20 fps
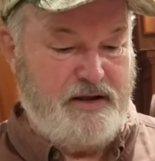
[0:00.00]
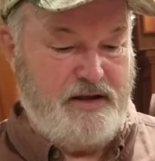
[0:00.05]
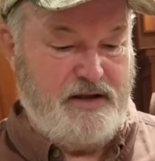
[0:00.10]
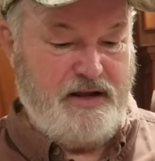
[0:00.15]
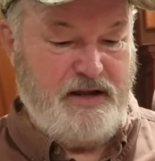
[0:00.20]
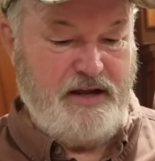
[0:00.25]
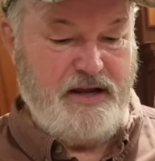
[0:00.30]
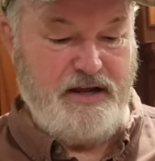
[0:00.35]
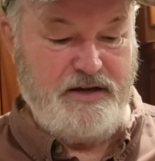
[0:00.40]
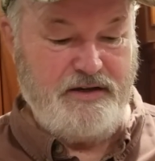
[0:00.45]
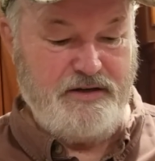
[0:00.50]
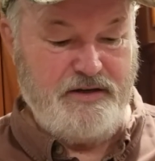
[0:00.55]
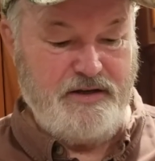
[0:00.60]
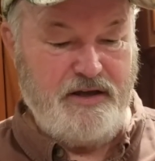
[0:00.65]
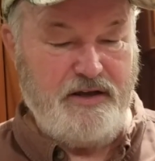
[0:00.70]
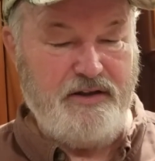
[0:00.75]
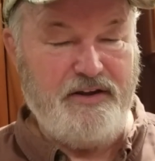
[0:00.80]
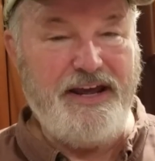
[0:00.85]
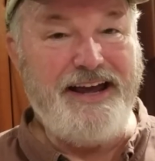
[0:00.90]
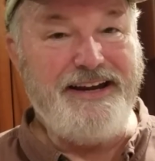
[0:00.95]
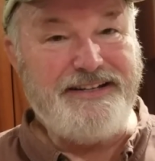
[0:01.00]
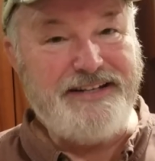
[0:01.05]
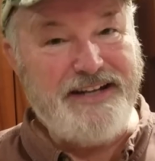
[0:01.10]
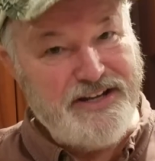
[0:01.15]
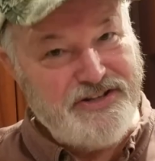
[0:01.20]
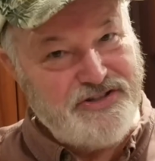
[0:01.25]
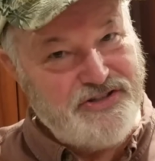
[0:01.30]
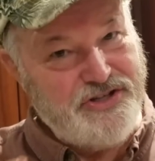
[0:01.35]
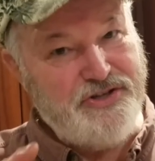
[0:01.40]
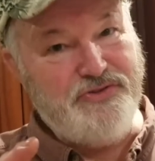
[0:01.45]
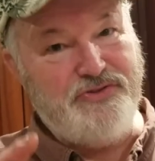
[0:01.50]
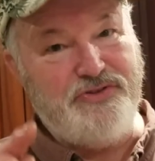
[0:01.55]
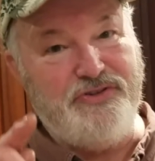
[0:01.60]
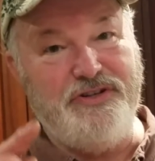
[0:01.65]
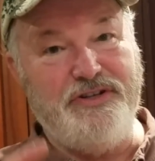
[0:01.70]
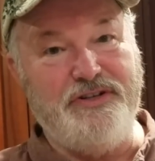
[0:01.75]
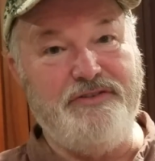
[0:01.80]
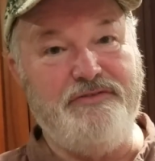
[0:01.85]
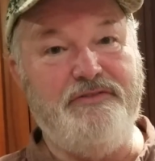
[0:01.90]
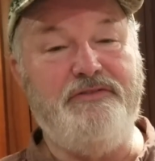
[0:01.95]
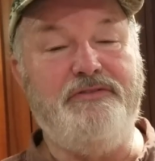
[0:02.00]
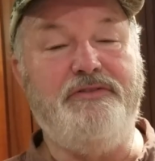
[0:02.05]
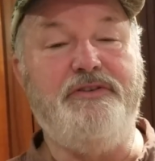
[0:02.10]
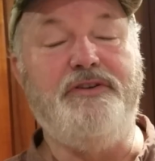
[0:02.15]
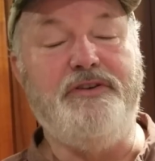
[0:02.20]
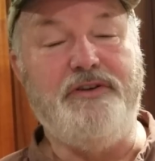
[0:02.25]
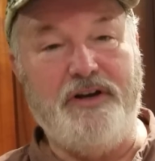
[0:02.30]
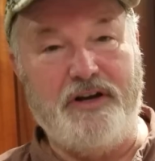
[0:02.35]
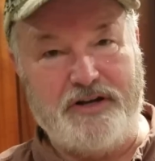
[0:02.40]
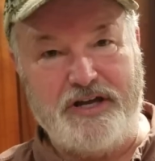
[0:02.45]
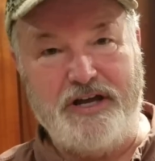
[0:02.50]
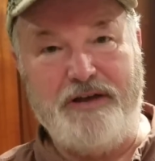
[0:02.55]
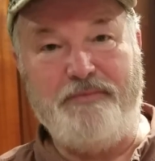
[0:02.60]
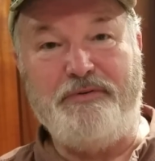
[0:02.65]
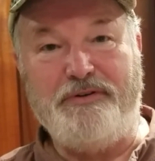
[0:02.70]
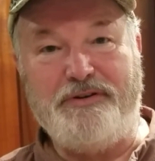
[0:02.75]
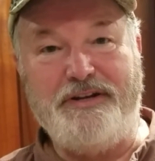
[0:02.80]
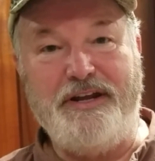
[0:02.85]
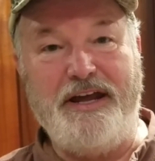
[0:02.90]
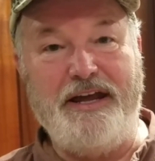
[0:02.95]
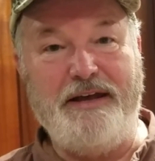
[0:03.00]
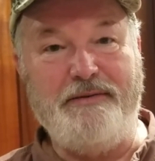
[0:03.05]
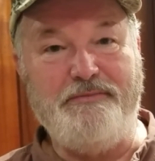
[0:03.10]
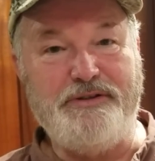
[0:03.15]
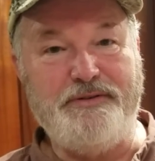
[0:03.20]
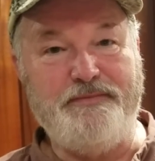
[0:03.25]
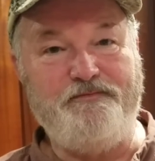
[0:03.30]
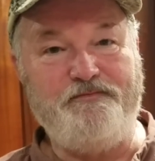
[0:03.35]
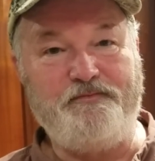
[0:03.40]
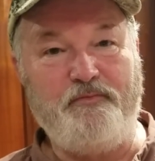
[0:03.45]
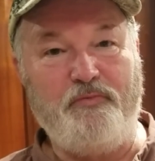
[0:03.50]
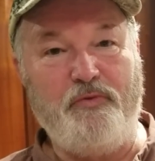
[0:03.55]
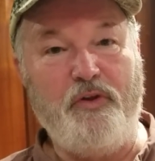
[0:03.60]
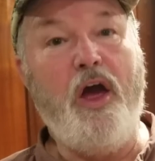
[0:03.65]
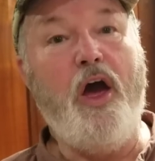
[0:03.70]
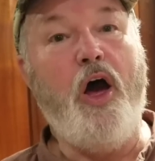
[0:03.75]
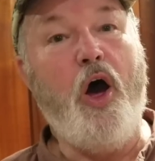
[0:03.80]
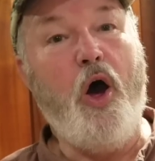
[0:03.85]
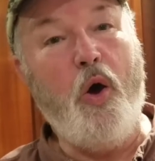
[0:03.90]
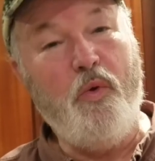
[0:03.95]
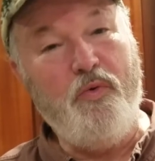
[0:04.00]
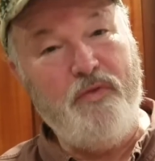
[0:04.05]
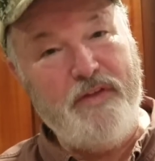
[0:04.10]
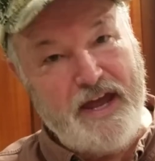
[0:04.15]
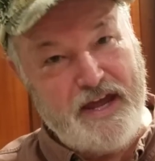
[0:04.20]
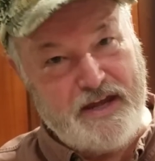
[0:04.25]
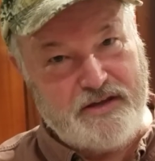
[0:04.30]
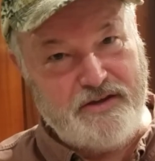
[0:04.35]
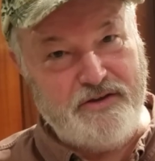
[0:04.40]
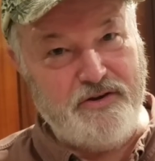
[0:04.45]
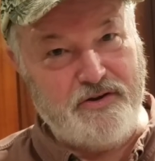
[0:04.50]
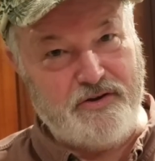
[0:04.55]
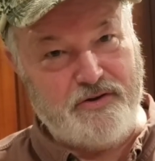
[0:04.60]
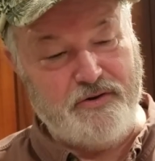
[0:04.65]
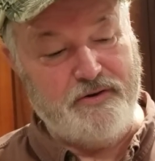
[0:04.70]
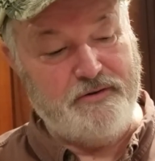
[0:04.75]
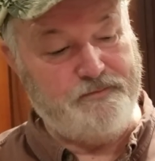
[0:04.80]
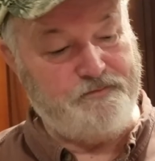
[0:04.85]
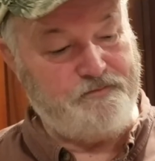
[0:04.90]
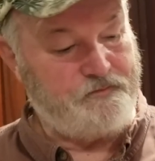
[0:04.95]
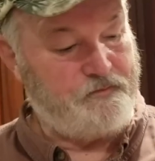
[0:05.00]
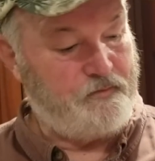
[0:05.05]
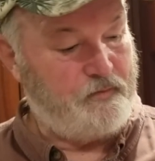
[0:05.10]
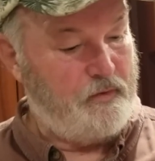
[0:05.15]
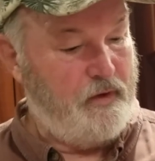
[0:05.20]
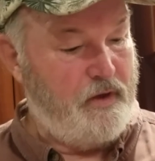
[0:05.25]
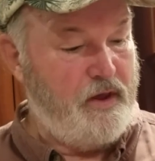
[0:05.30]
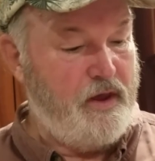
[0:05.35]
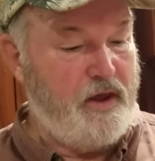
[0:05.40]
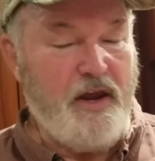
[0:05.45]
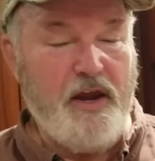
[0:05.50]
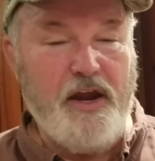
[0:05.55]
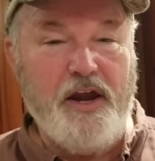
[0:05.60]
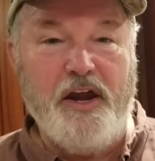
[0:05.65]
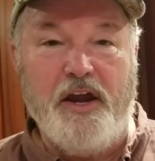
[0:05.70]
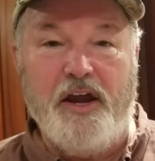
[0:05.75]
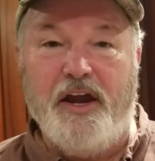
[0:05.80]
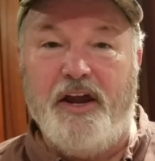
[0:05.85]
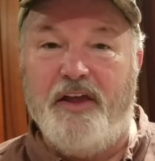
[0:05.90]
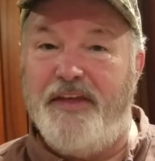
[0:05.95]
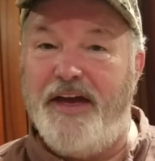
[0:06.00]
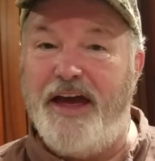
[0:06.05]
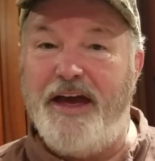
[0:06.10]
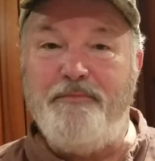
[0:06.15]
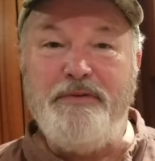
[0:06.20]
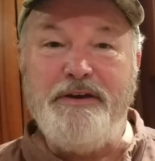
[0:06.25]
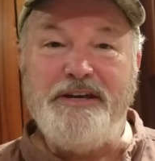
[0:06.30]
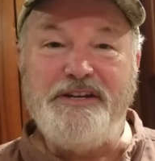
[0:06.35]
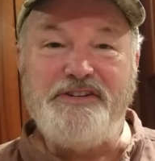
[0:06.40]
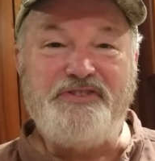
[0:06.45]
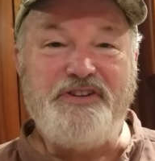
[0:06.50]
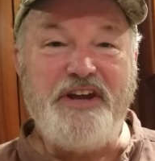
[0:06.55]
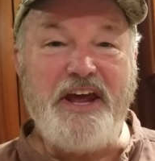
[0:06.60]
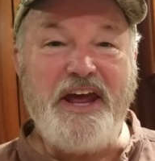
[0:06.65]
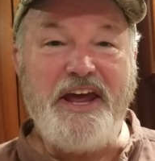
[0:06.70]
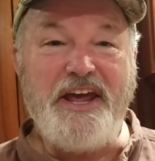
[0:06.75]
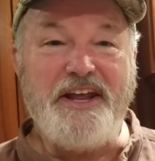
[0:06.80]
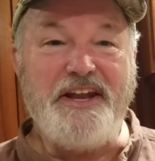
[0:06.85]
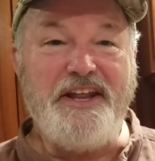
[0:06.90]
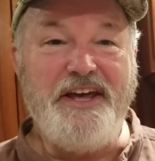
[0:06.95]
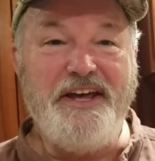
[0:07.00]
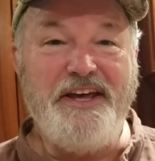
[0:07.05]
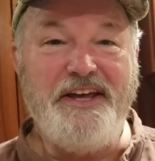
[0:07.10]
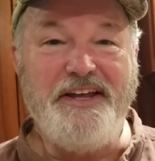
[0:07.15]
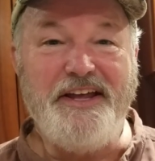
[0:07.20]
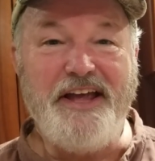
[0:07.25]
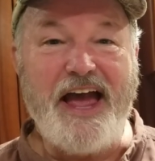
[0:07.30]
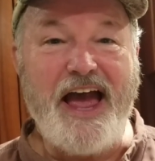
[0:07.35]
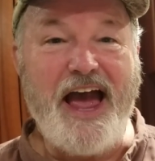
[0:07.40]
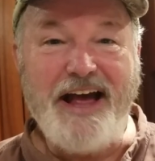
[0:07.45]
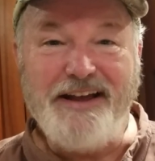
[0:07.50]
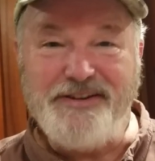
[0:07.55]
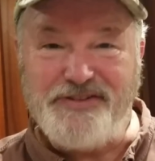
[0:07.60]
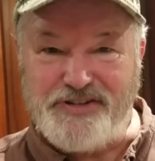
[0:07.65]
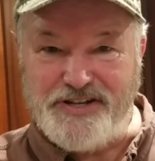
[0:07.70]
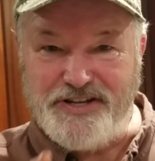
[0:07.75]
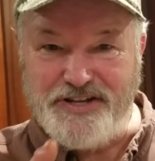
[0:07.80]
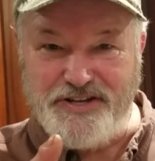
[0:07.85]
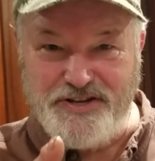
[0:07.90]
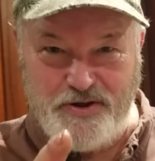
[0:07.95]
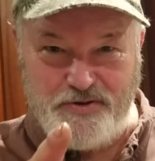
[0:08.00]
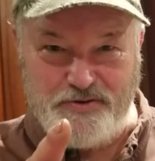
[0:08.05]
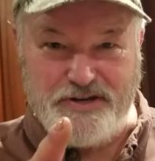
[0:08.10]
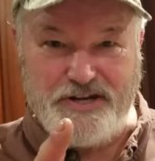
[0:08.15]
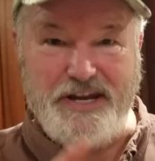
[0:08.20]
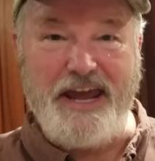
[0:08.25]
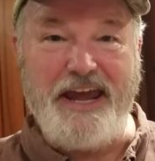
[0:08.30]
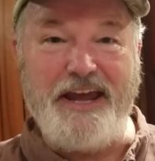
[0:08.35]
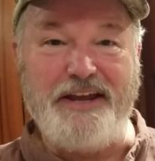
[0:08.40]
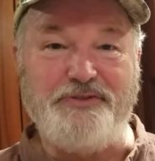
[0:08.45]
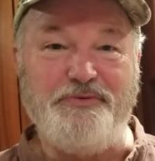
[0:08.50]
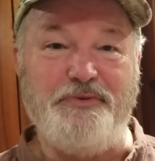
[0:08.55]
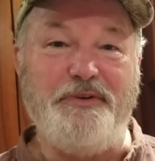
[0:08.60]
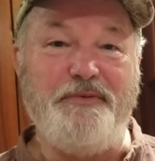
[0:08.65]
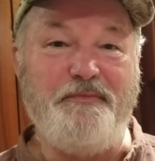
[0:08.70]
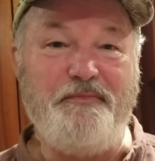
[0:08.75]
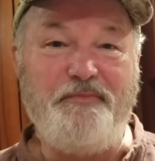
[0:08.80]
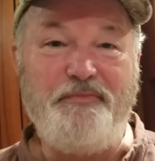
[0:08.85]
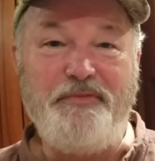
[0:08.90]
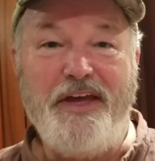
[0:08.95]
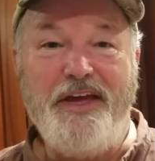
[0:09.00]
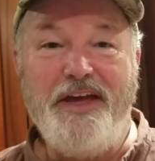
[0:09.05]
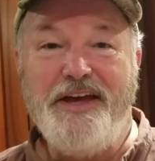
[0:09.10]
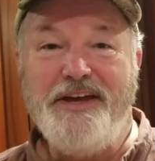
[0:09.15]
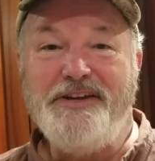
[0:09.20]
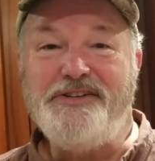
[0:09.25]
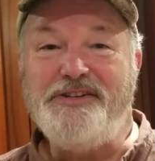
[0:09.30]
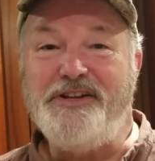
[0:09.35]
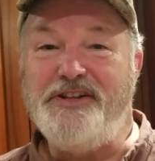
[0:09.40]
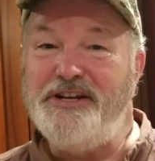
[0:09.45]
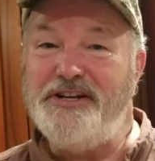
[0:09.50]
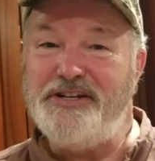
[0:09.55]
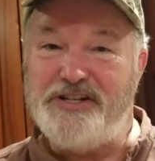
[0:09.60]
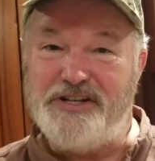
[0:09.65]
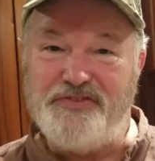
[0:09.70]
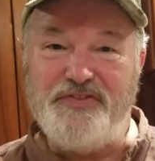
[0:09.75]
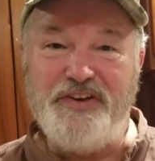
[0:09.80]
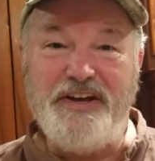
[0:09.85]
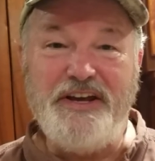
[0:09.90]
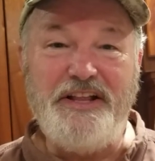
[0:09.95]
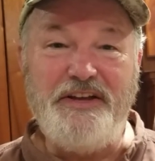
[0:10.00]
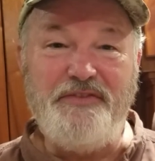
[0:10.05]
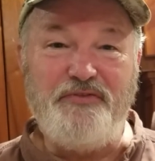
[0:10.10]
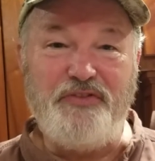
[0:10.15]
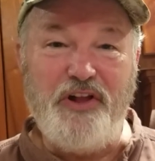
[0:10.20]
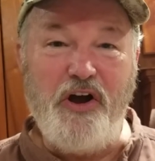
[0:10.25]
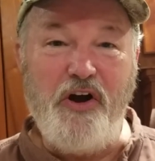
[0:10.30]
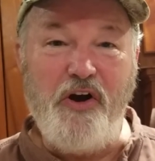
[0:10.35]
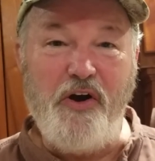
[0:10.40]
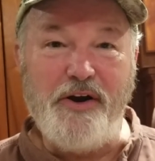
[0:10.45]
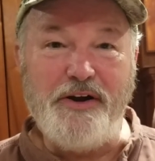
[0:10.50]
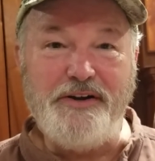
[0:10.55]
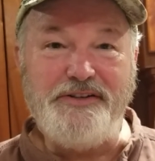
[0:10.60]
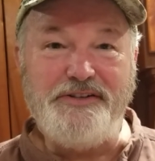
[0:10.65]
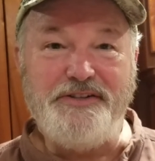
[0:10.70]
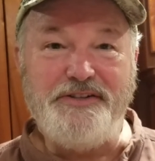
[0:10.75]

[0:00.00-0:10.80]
And that takes using it a couple times on that cooker. That being said, I'll see you on the next one. So this is Phil and Florence.